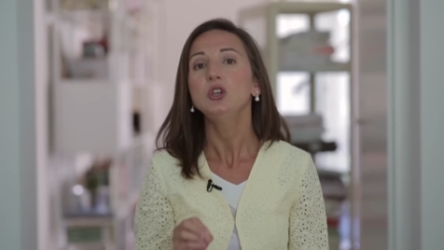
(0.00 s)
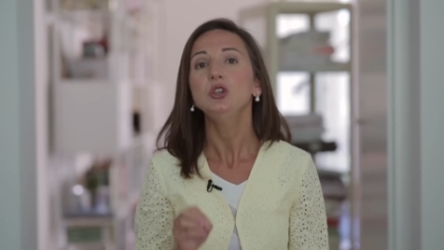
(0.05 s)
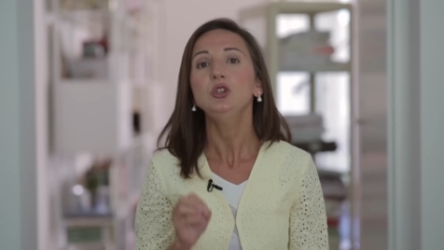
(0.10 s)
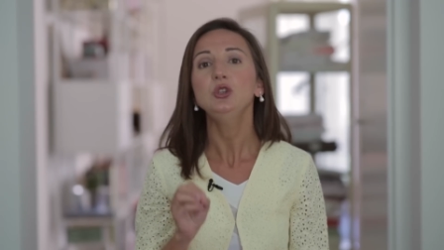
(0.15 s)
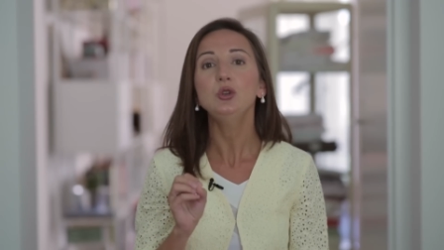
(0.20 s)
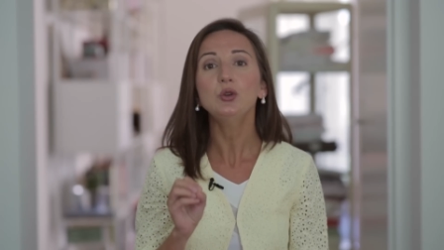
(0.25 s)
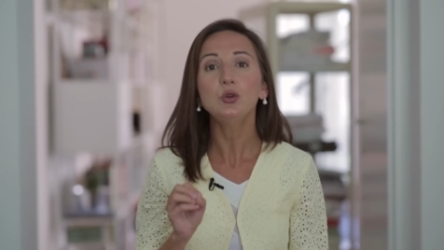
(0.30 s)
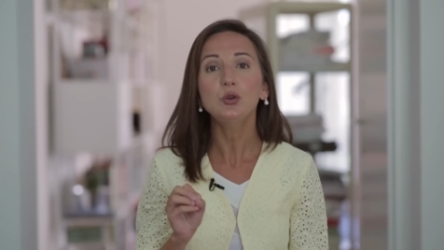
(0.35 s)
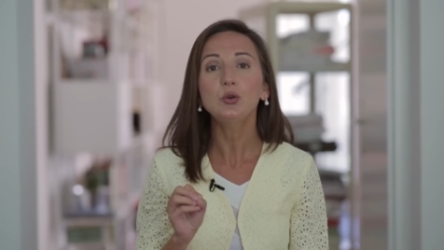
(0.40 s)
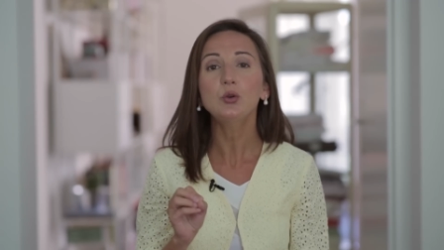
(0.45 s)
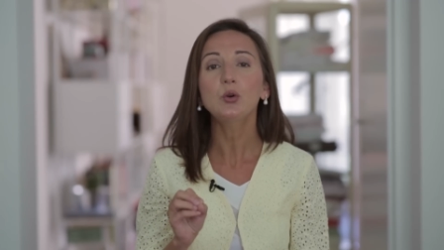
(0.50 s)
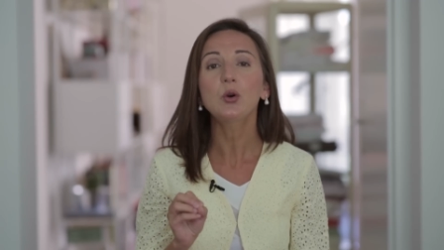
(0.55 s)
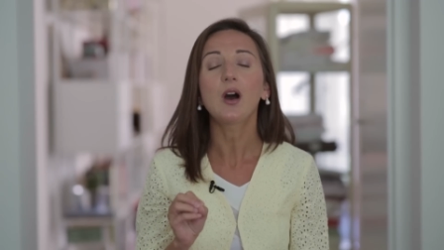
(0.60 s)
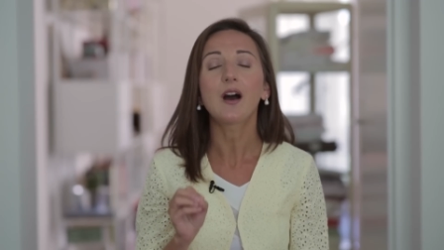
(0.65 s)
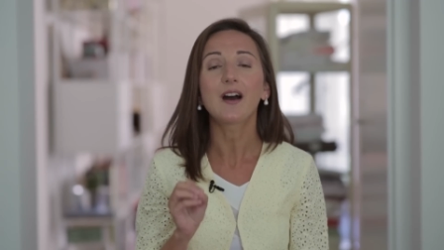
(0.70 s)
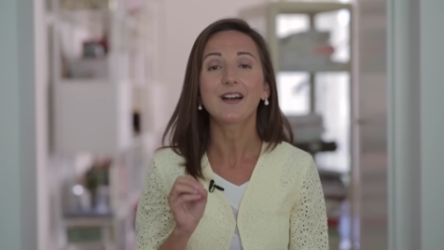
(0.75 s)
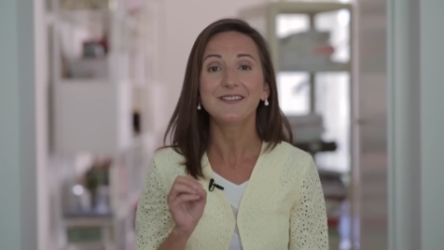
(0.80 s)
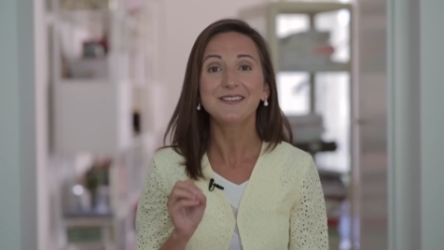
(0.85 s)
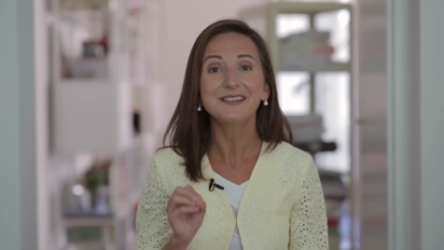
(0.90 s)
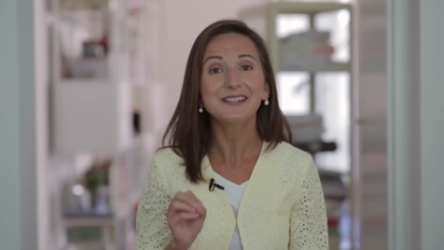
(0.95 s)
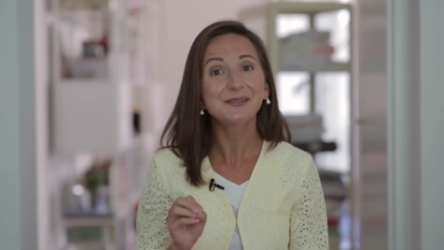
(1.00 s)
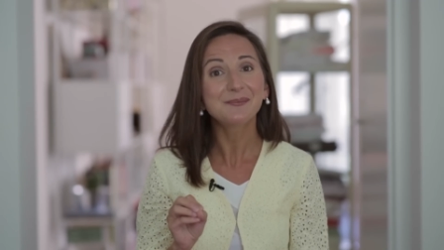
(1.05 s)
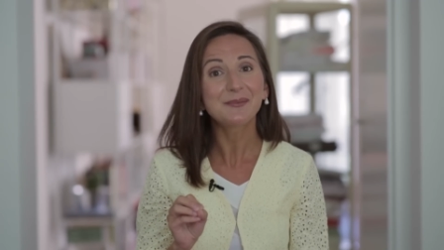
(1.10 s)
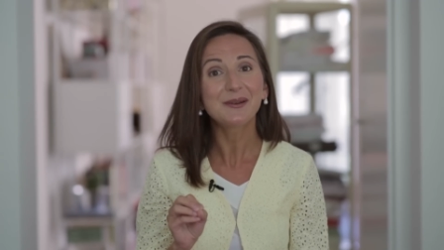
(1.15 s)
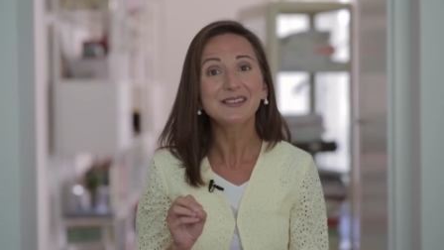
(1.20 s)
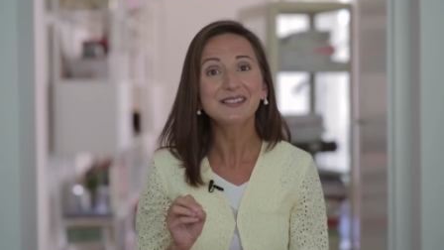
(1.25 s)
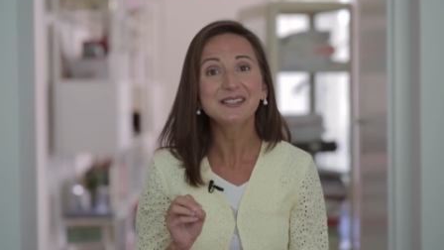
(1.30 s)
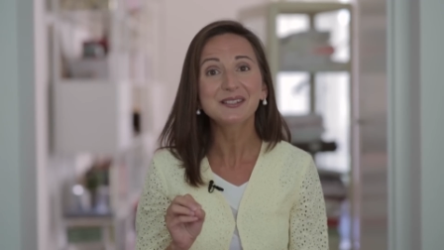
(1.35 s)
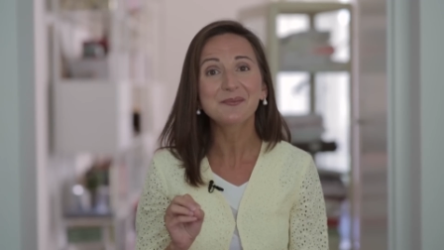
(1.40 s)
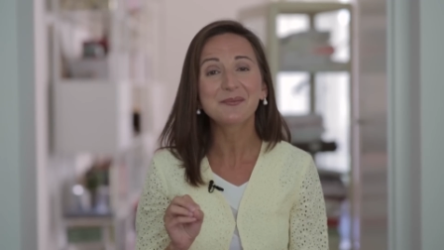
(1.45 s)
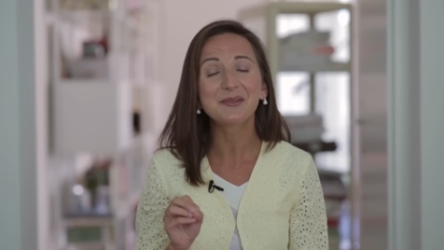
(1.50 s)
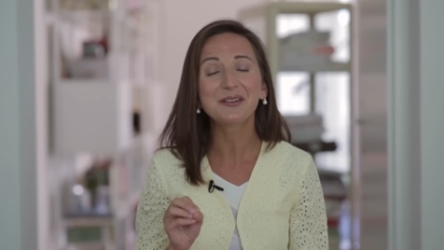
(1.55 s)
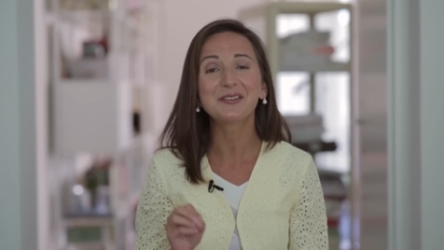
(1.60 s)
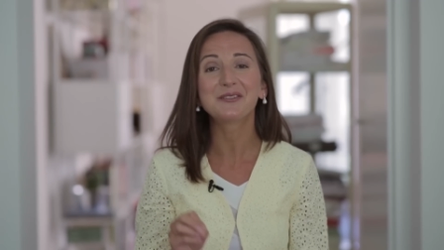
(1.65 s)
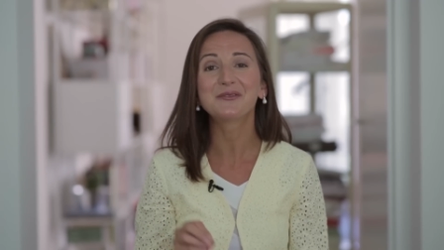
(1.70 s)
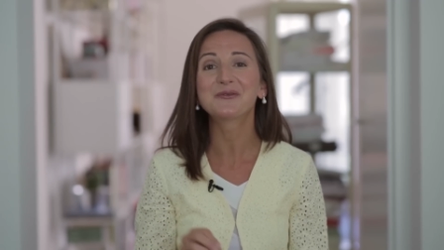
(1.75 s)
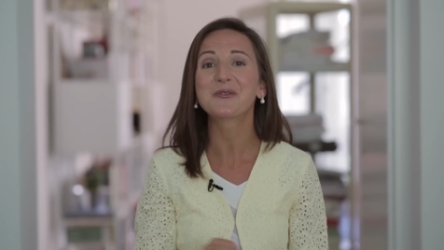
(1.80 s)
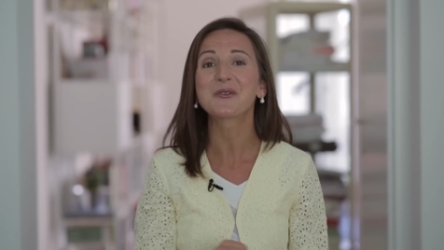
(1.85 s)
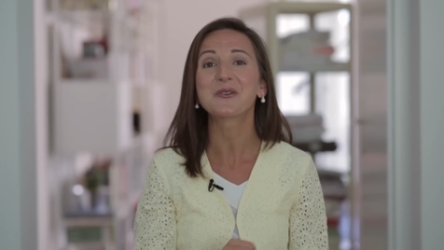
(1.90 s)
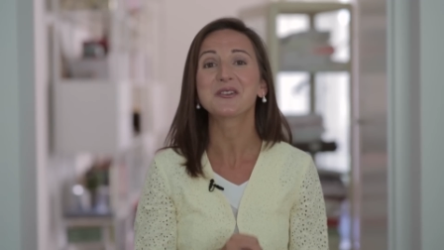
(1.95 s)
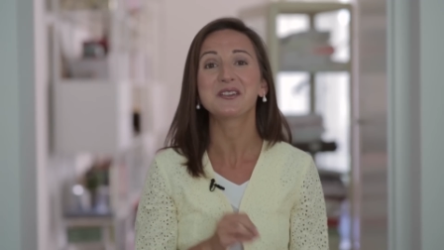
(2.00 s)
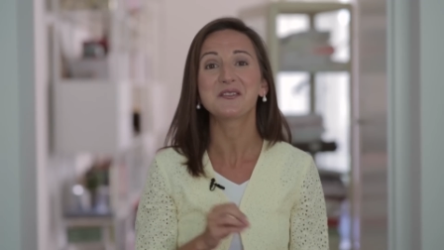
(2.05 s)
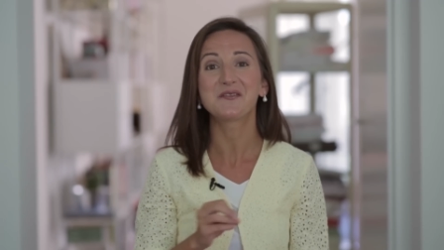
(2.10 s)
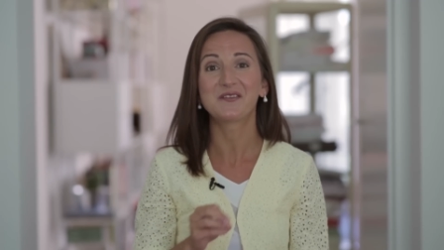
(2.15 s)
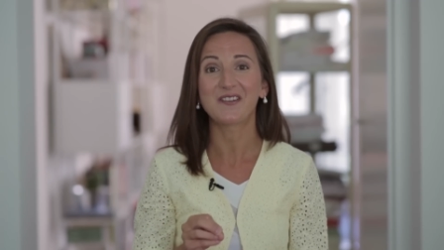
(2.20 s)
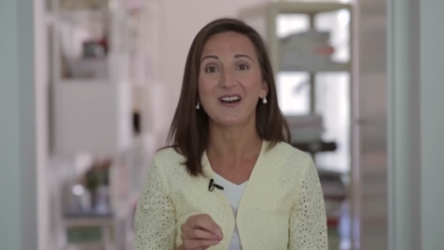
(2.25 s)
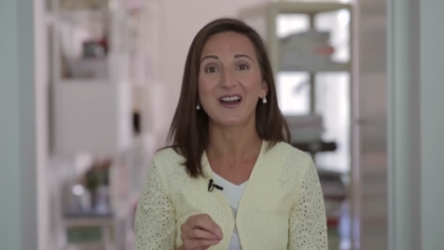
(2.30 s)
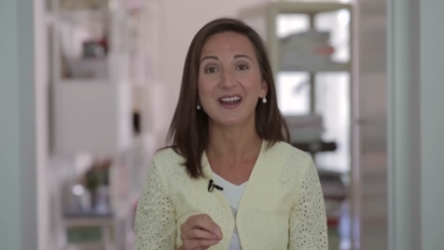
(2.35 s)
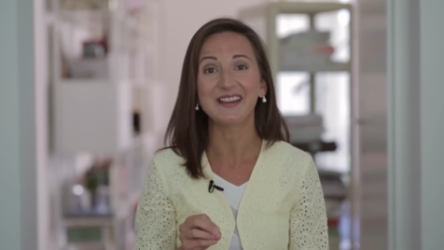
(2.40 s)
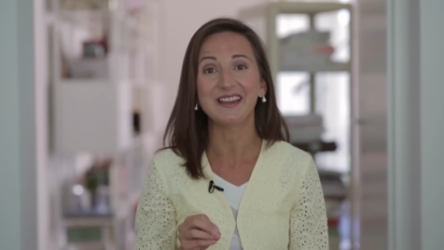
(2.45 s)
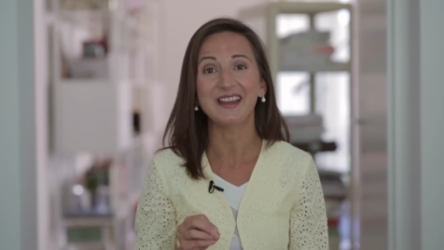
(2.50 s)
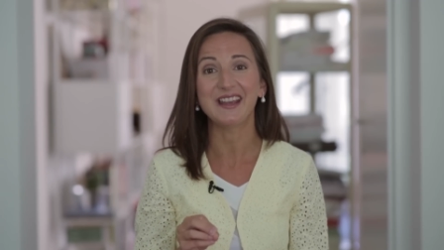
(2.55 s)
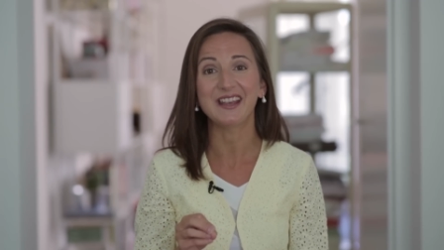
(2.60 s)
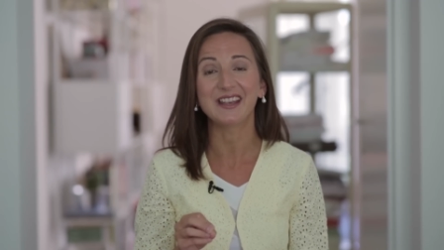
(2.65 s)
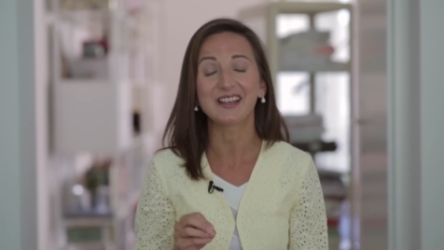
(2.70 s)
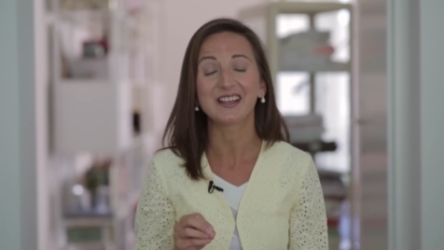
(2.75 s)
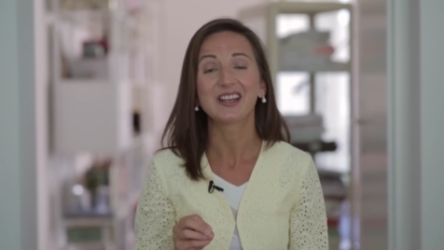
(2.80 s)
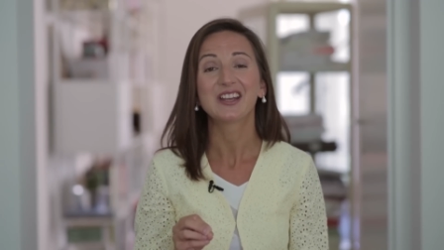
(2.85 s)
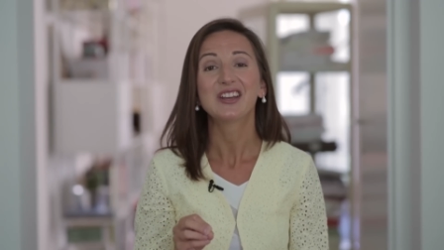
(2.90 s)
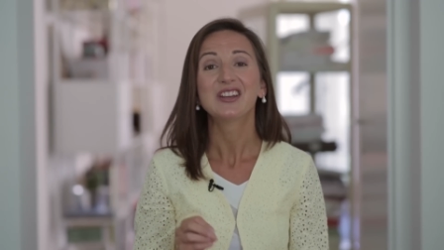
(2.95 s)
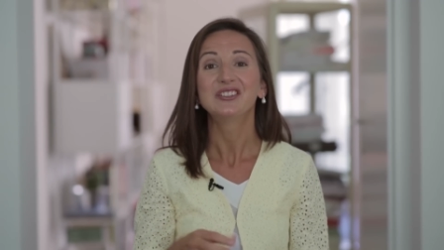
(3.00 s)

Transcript: You are responsible for defining